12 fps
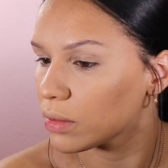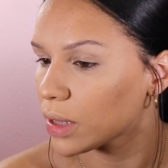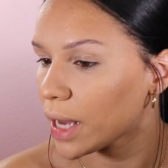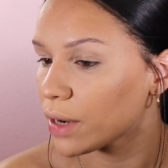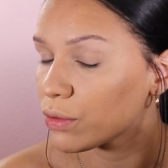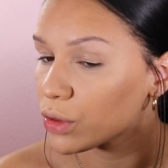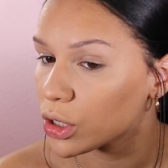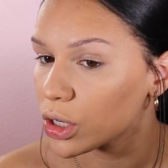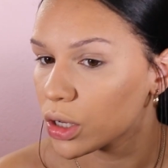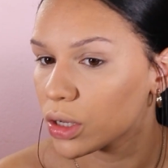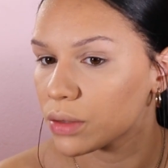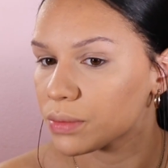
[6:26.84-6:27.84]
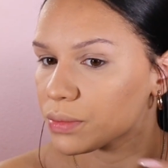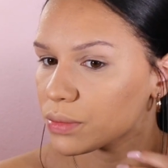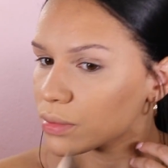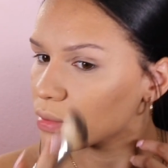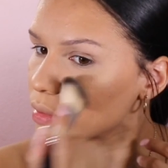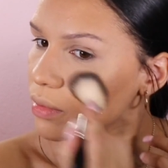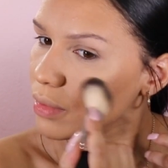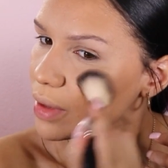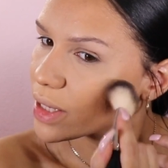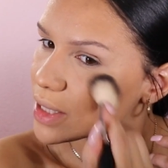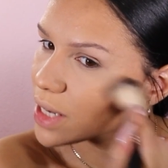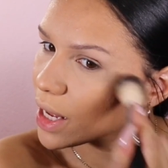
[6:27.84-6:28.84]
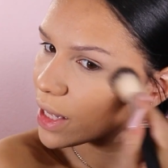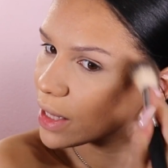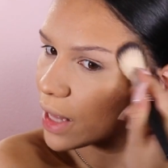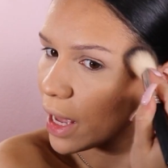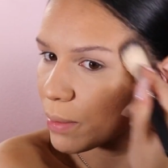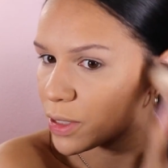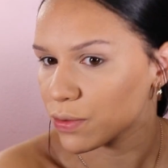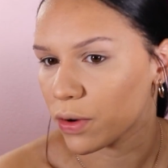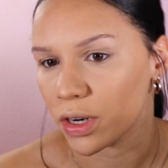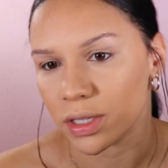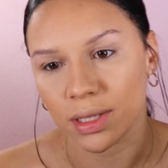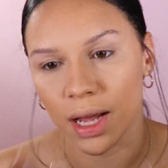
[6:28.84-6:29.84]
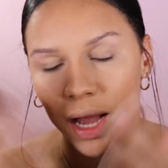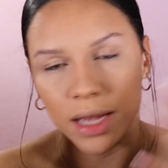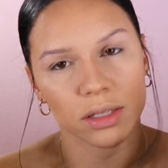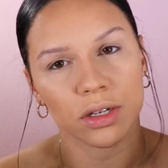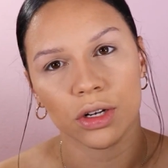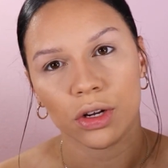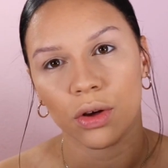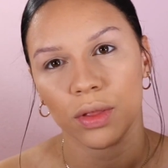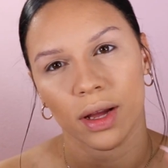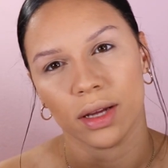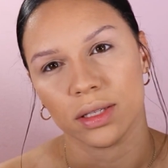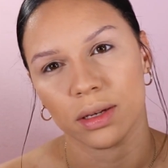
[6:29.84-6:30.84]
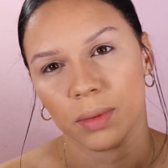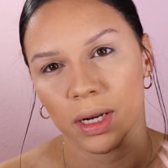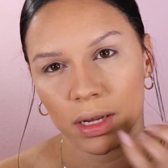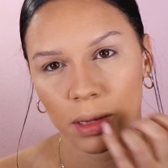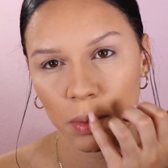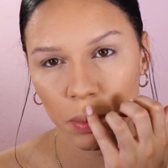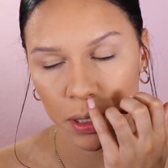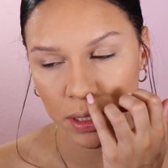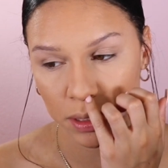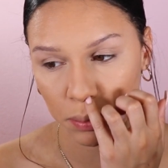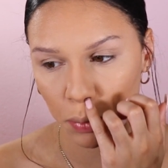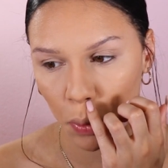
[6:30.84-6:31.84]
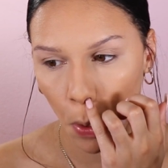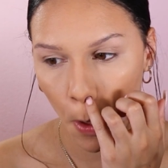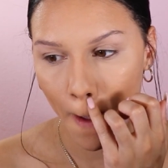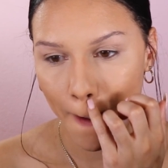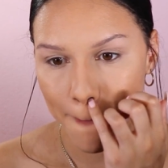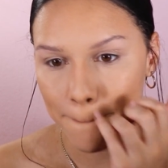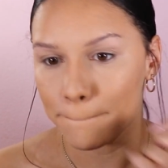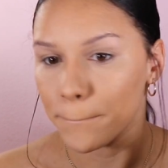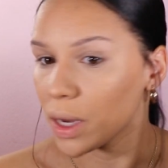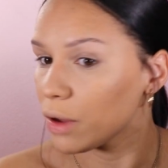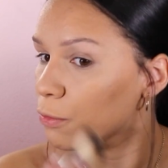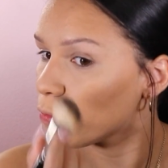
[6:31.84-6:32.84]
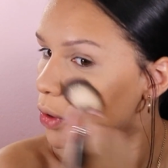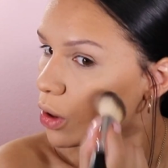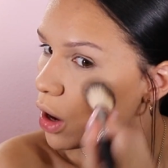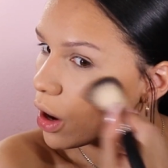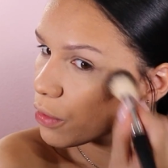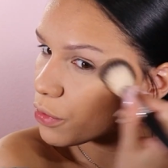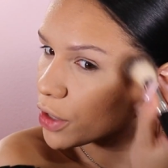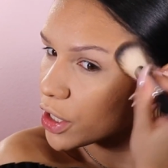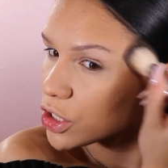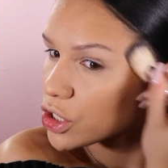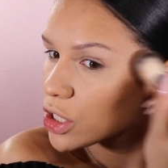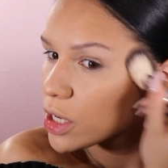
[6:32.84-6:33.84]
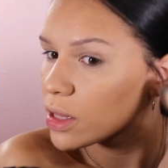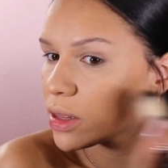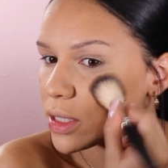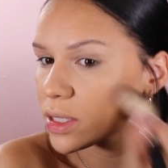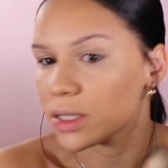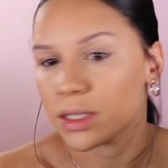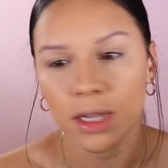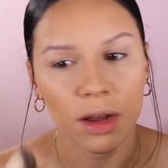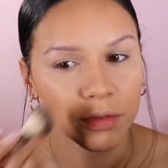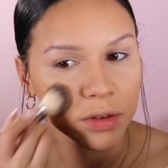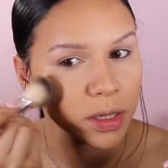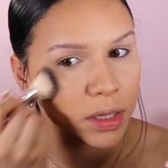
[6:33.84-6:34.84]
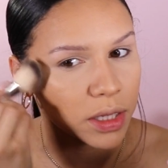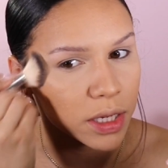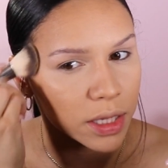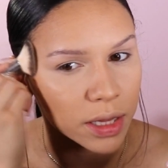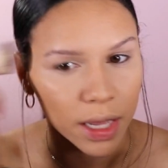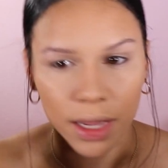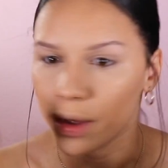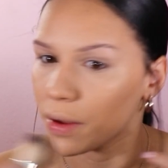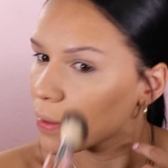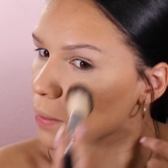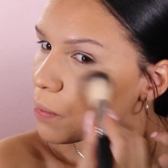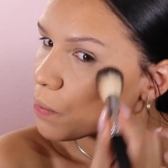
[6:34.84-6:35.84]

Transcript: kind of look. It's not glam as far as the eyes are gonna go. The eyes, I'm gonna keep it pretty simple. But full coverage, this is definitely like